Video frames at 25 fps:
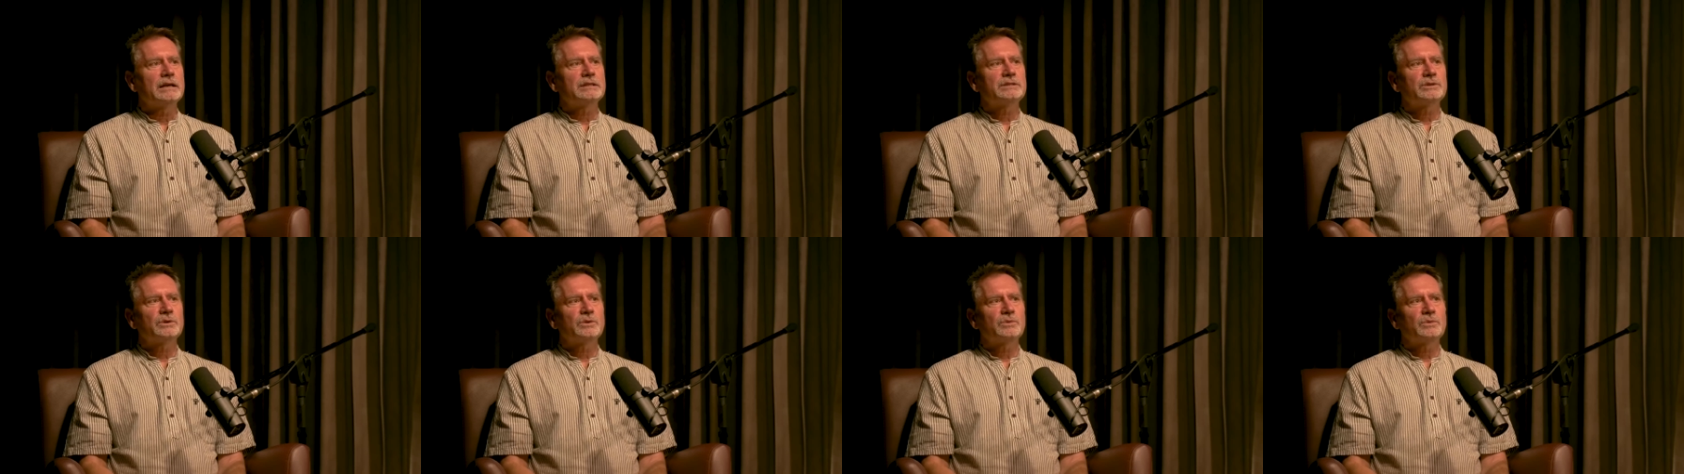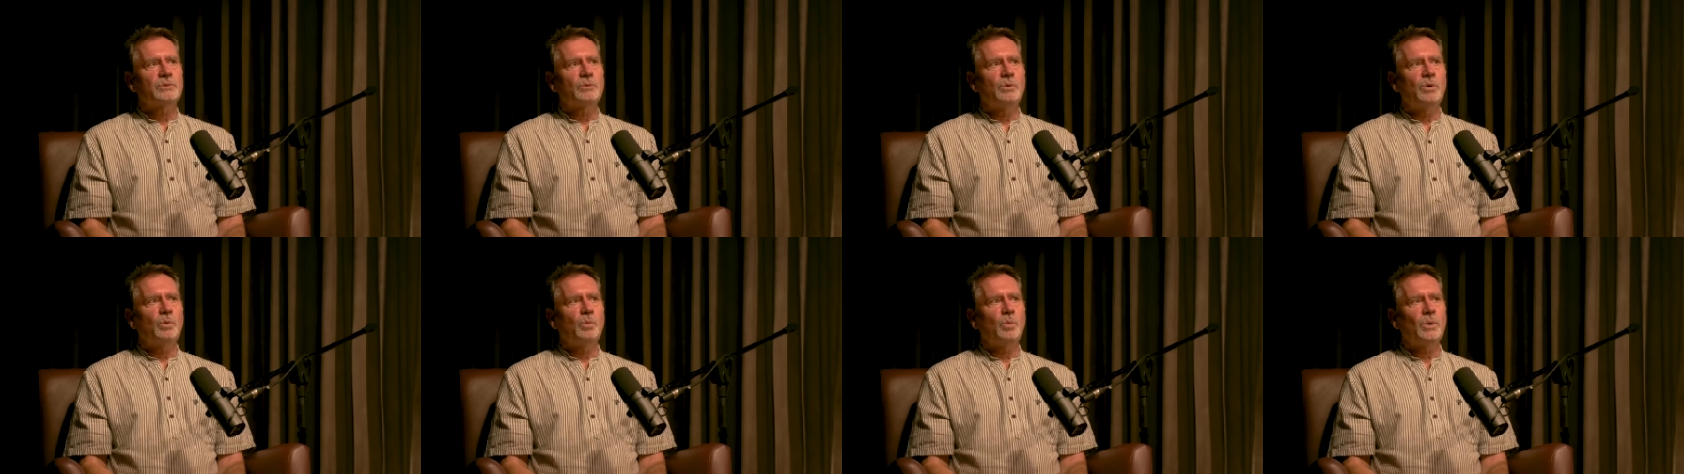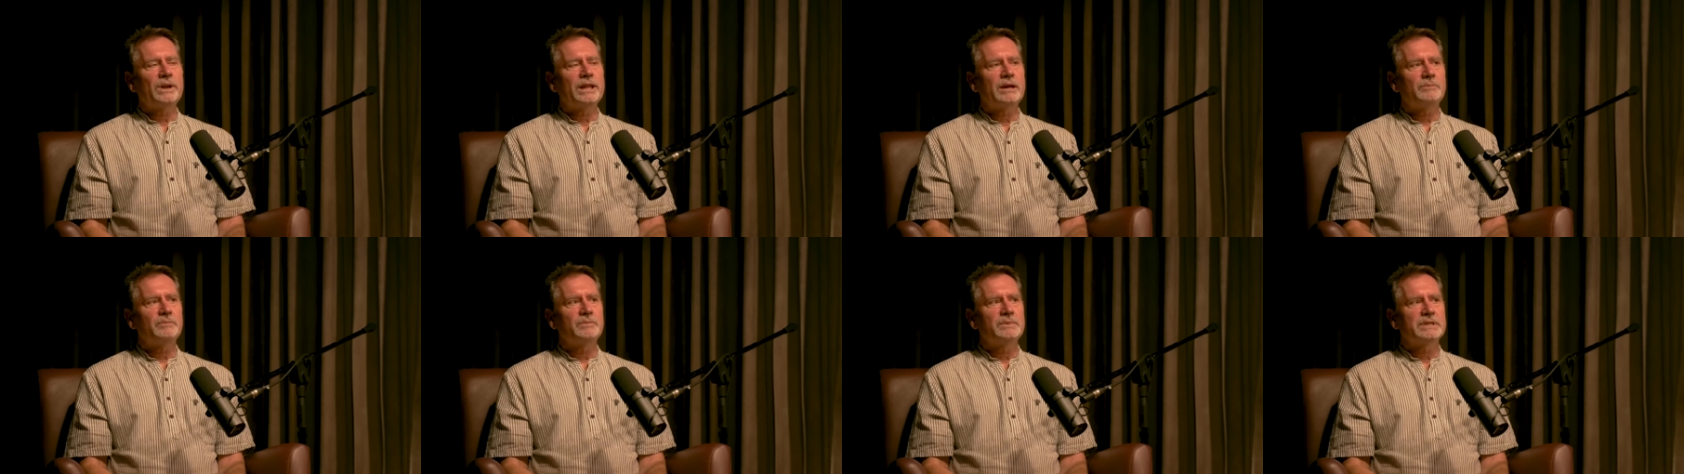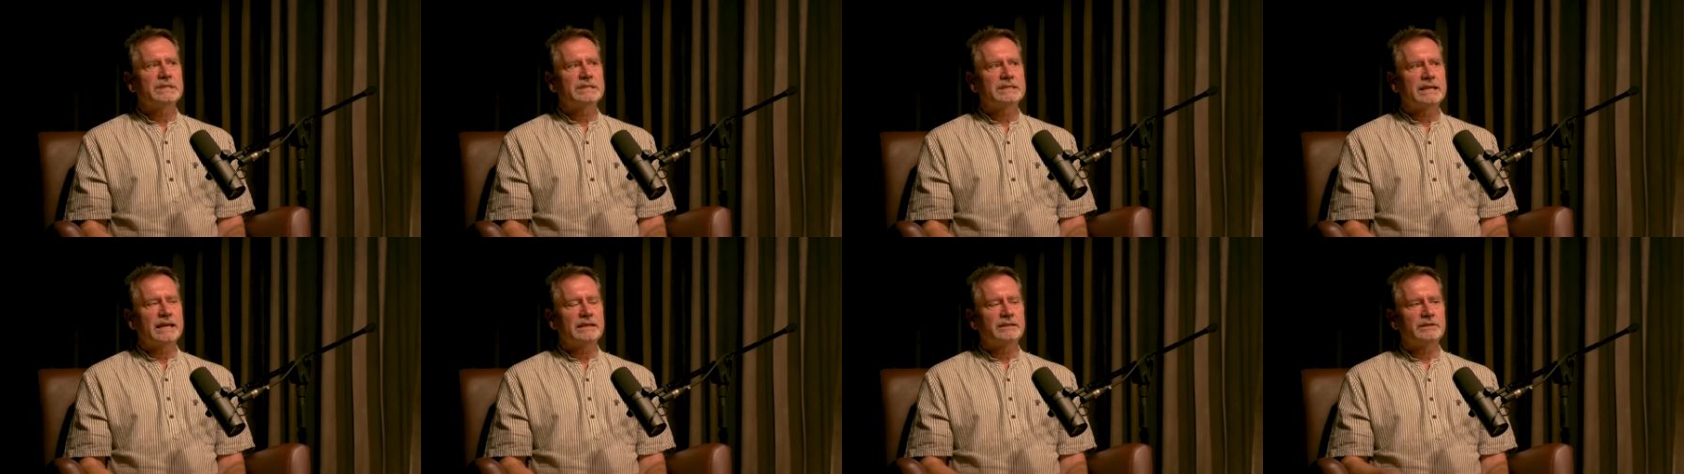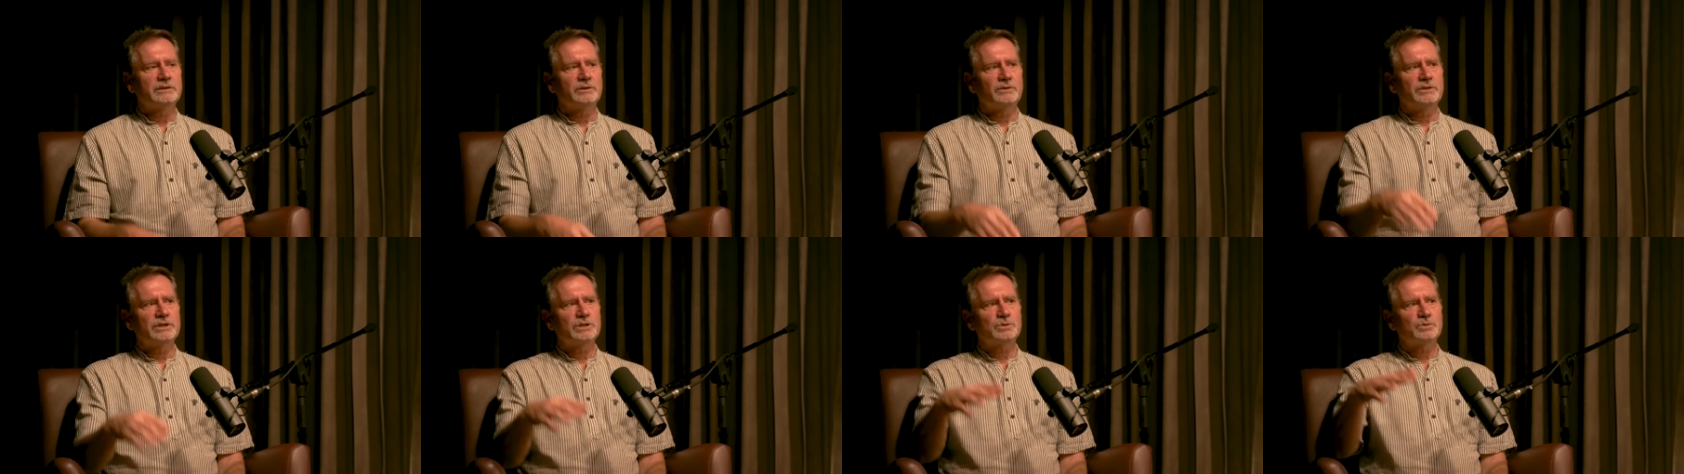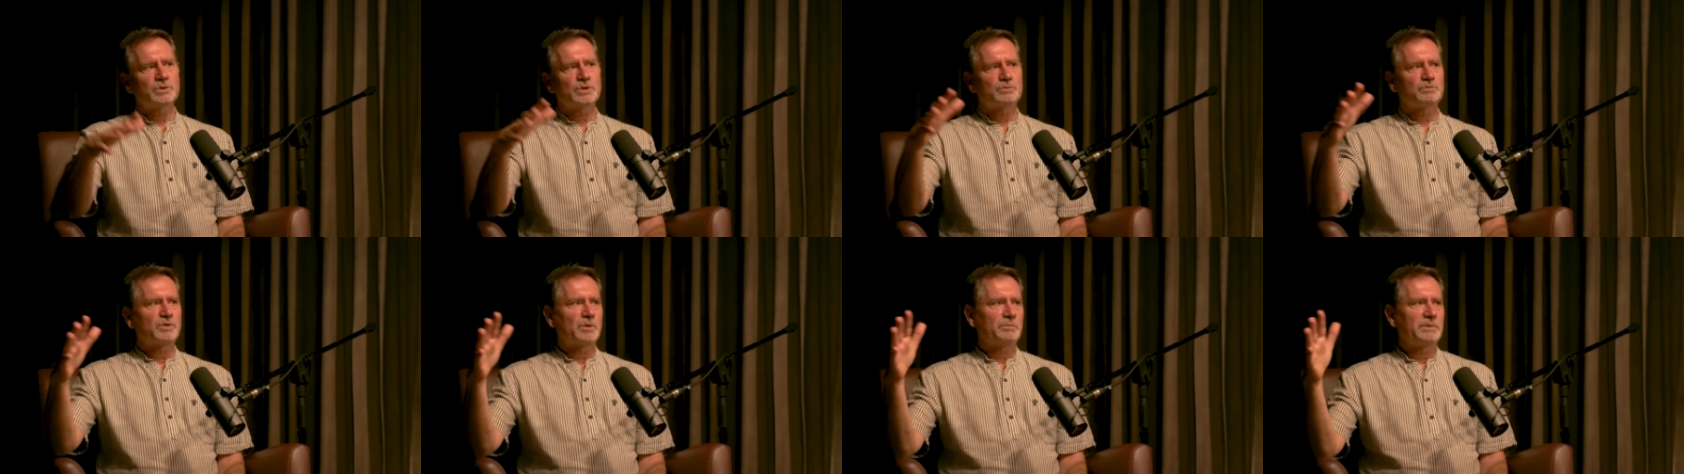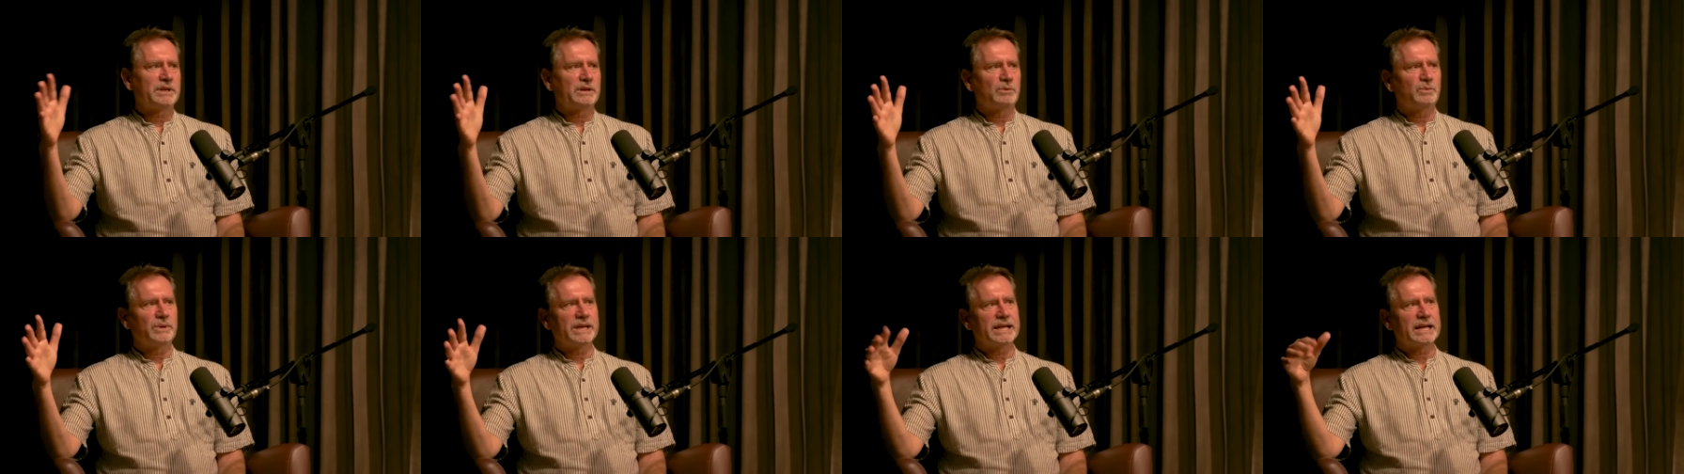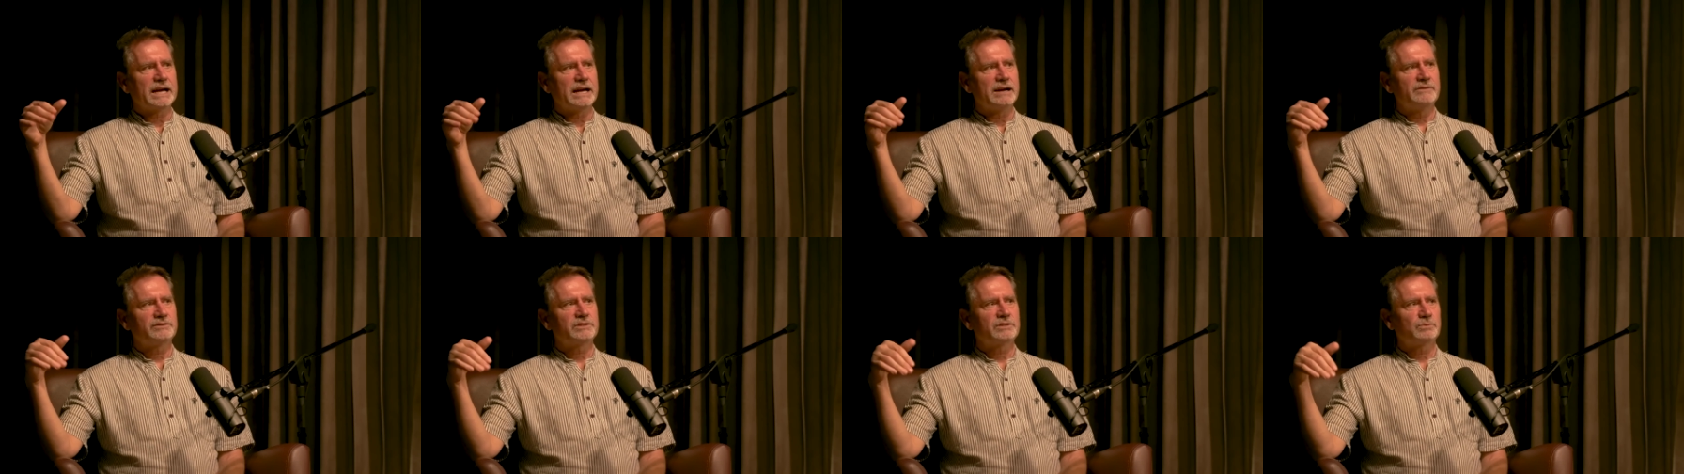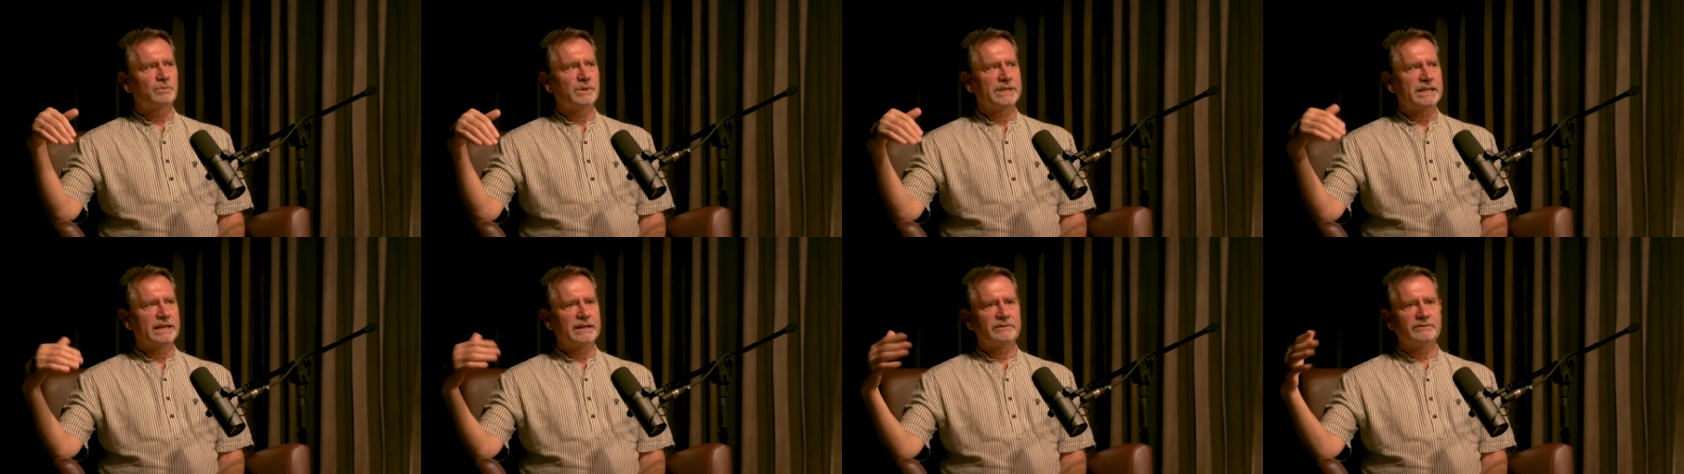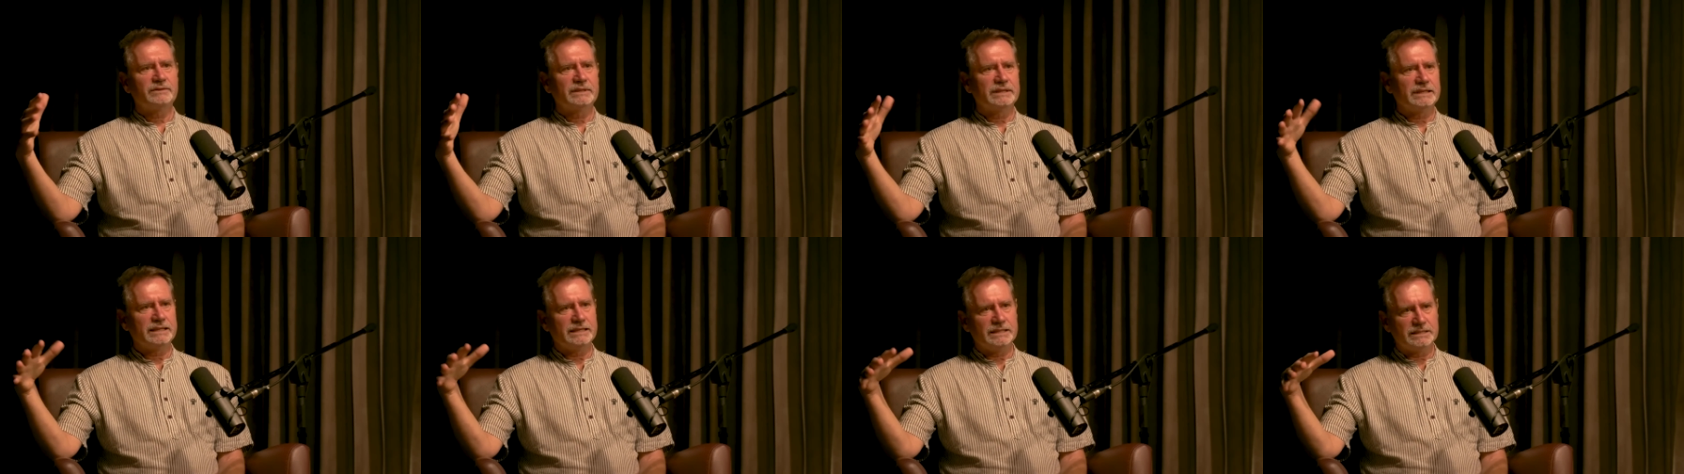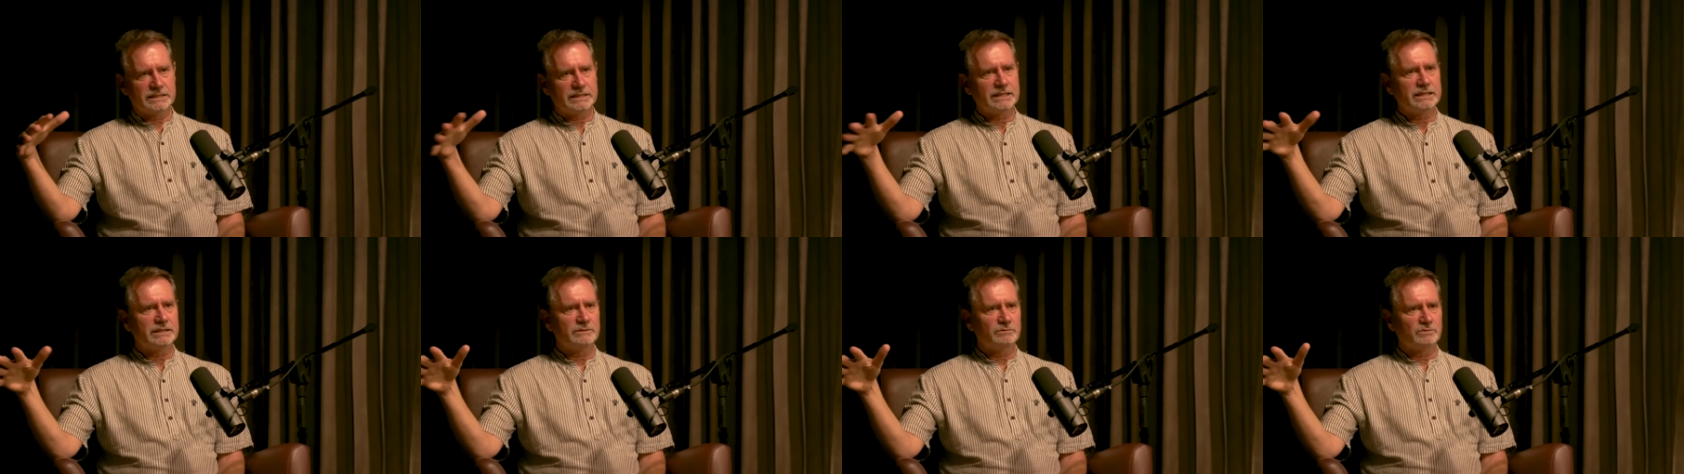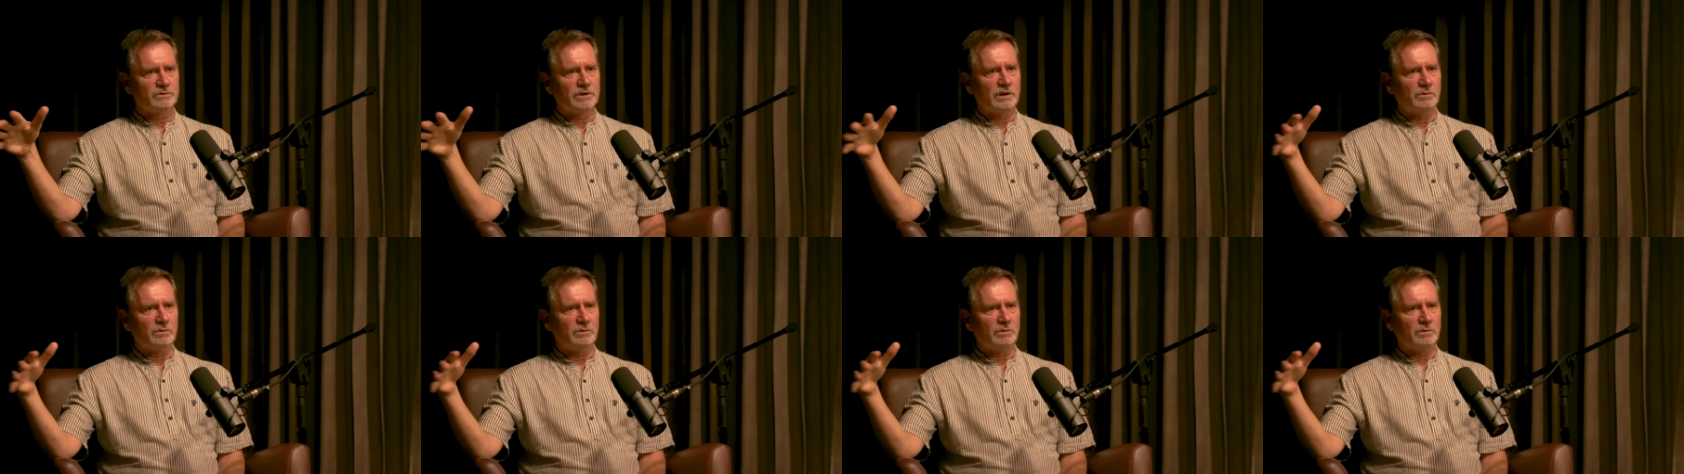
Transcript: So what happened is, you know, this was probably a week after he'd said,